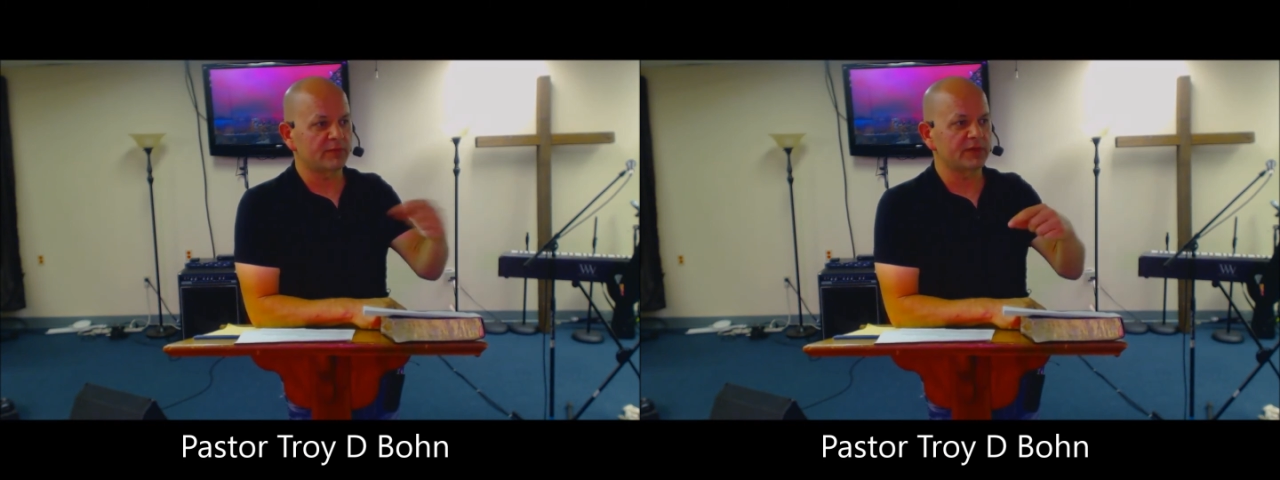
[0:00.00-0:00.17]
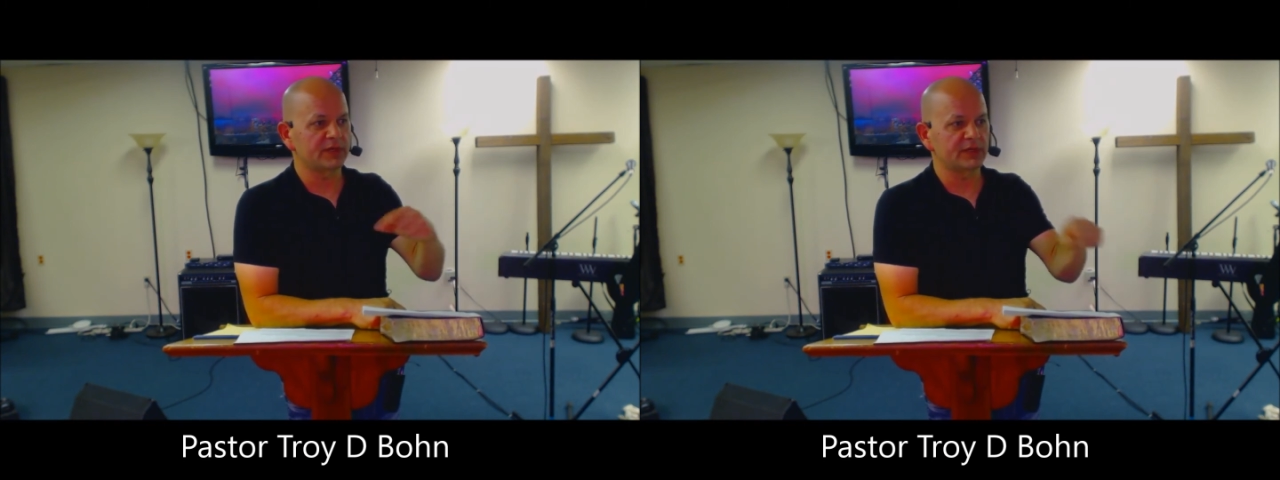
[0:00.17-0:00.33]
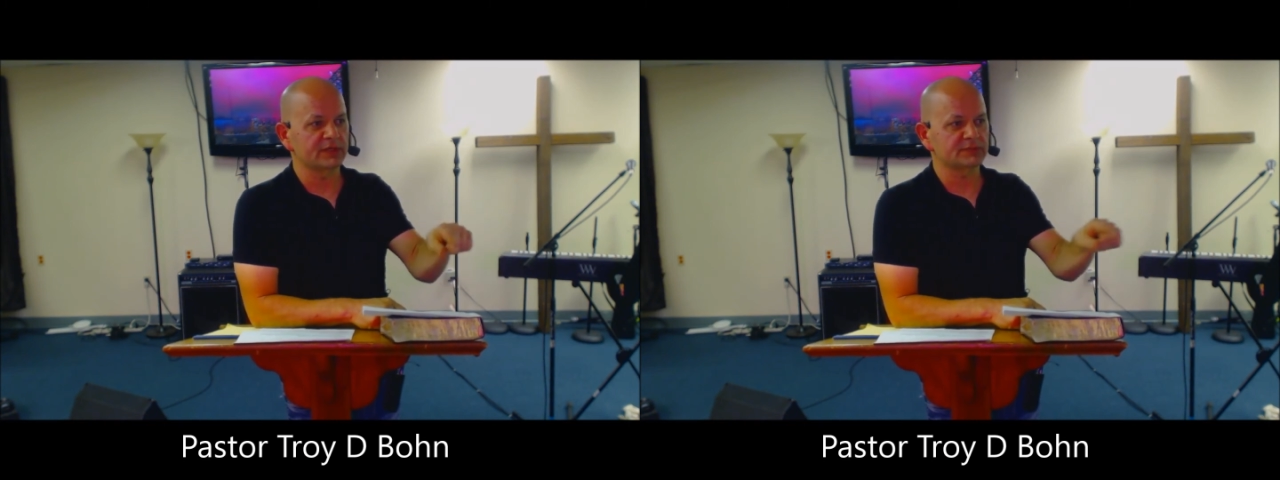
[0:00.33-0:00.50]

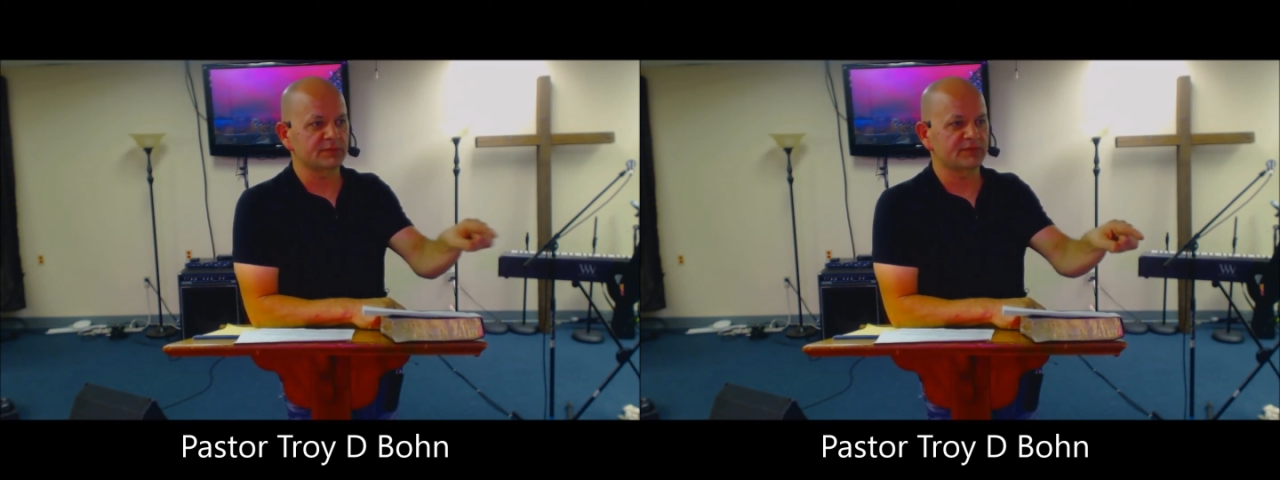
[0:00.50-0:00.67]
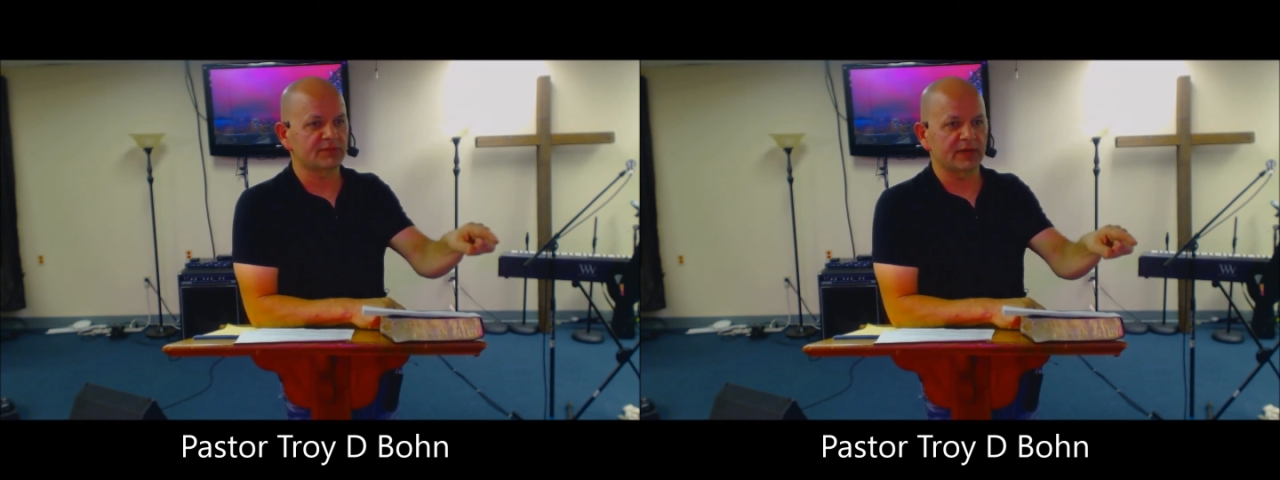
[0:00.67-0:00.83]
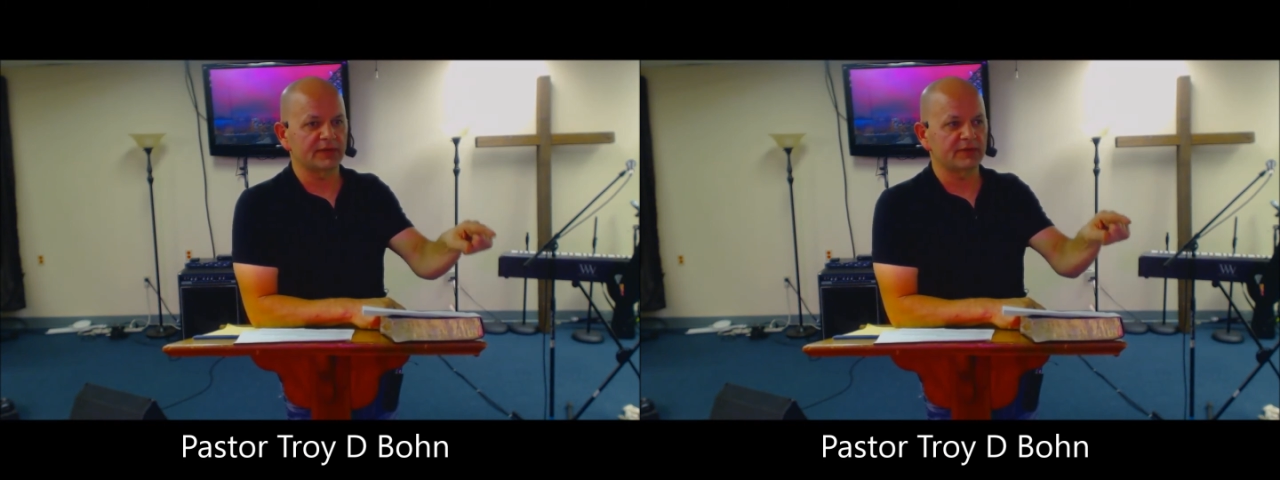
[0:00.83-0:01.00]
forty years
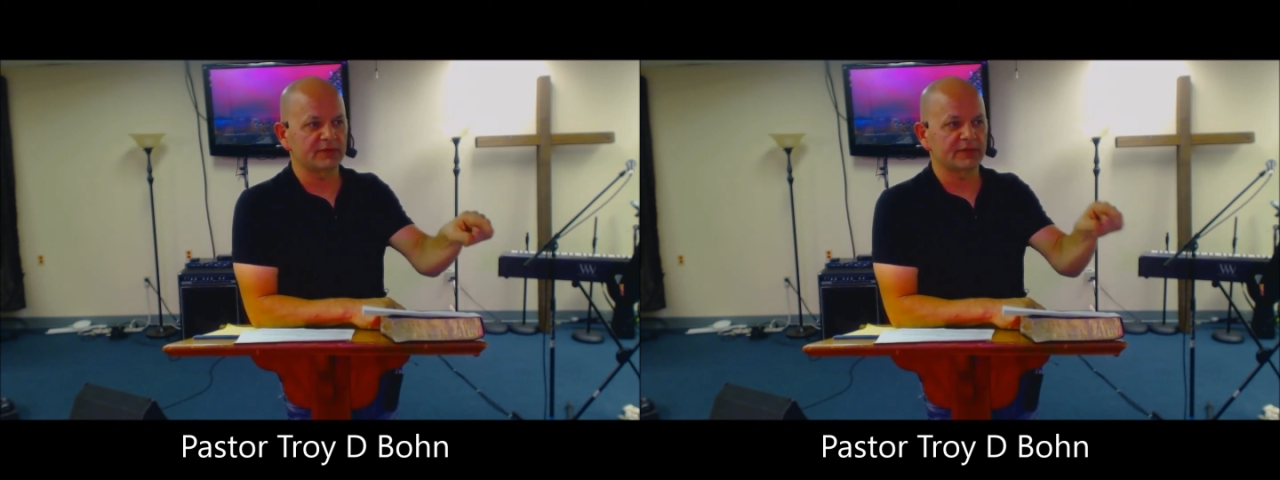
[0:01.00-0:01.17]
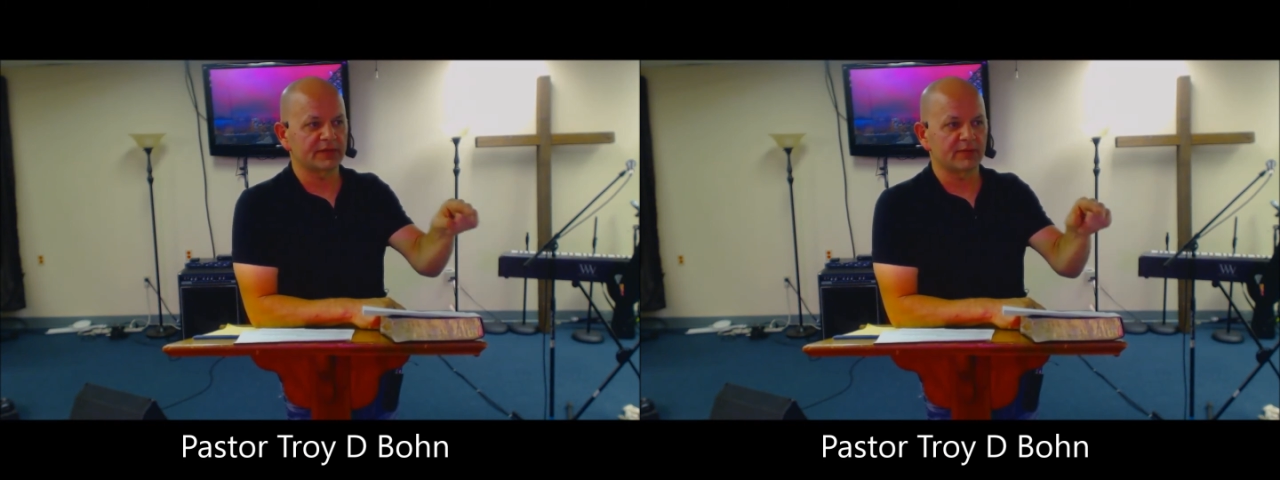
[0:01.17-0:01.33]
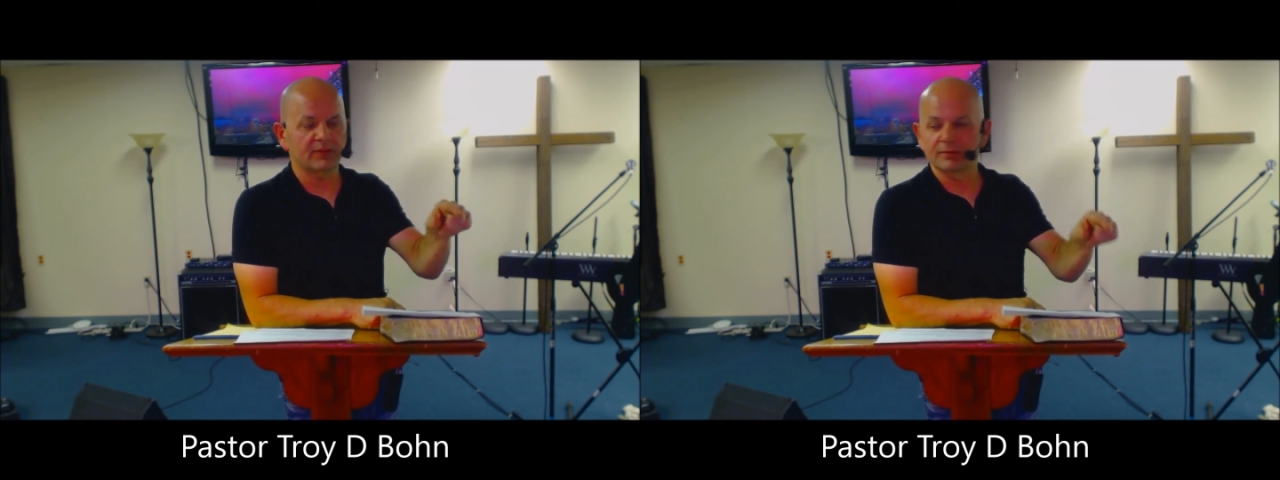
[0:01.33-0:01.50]
before I knew
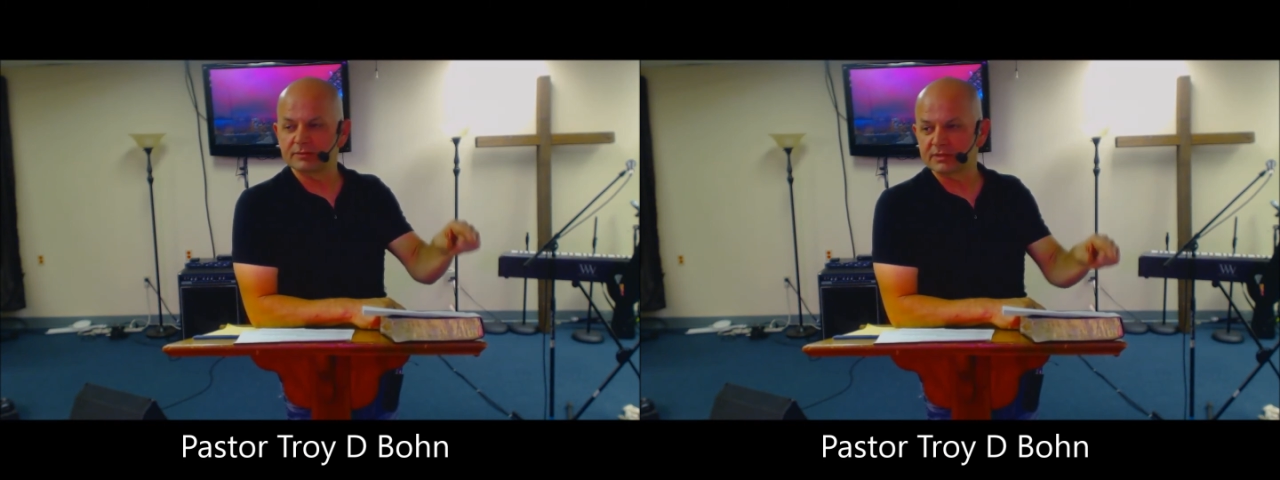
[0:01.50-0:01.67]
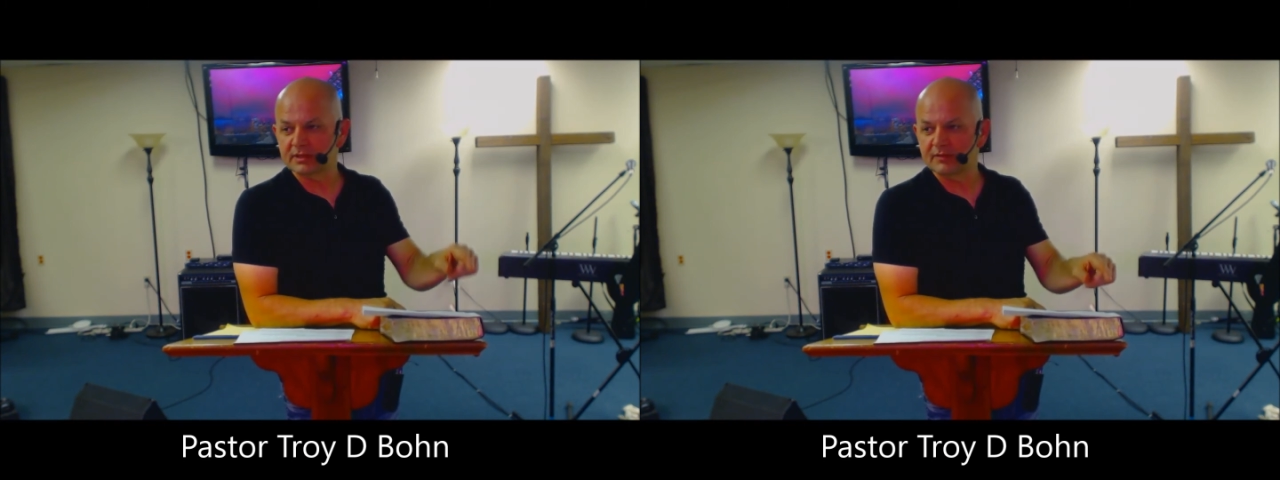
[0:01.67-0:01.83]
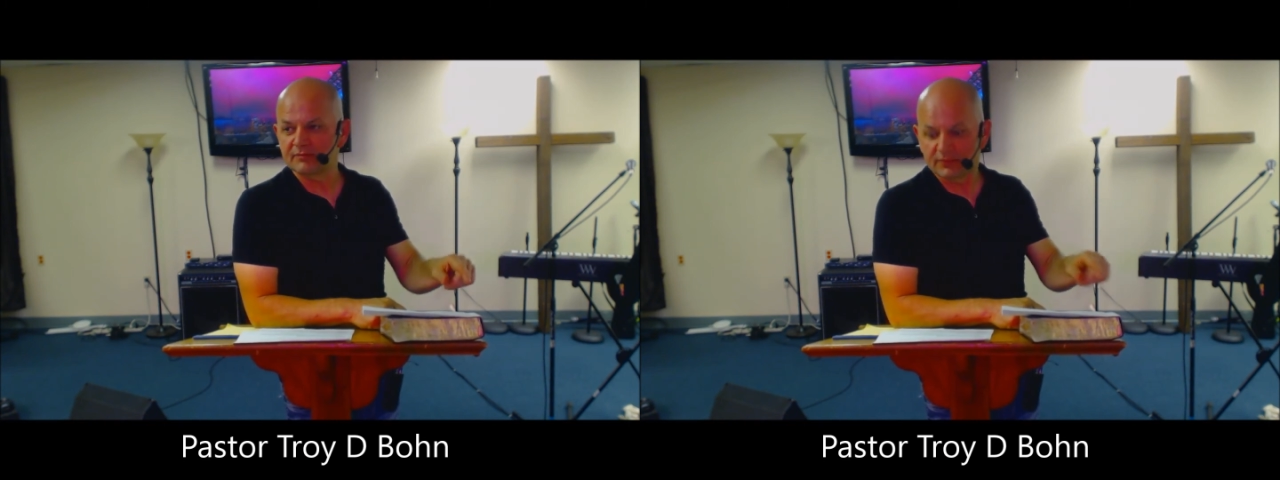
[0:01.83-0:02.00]
that that word was
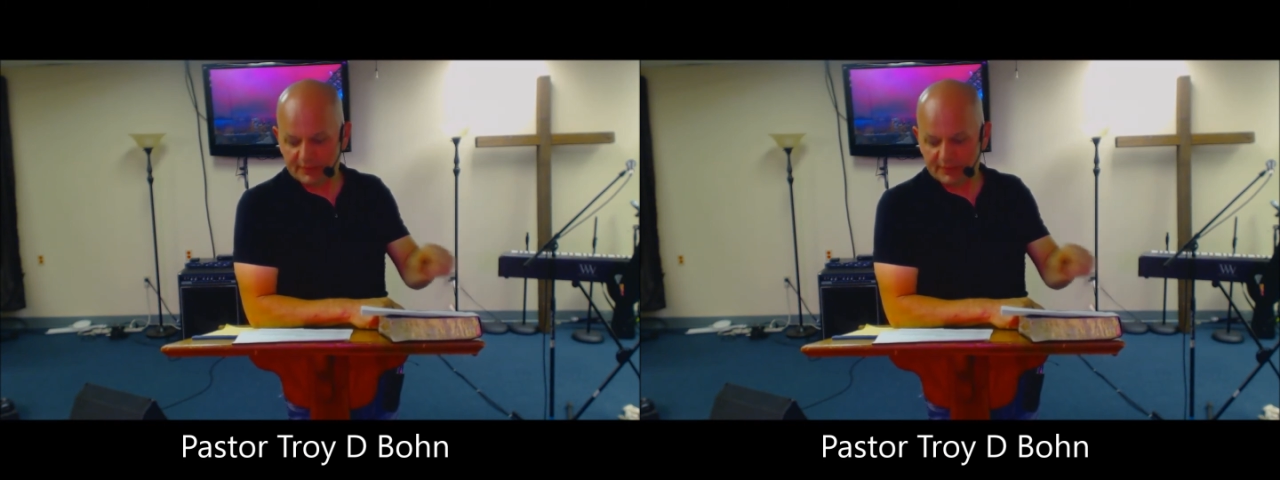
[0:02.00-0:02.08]
going to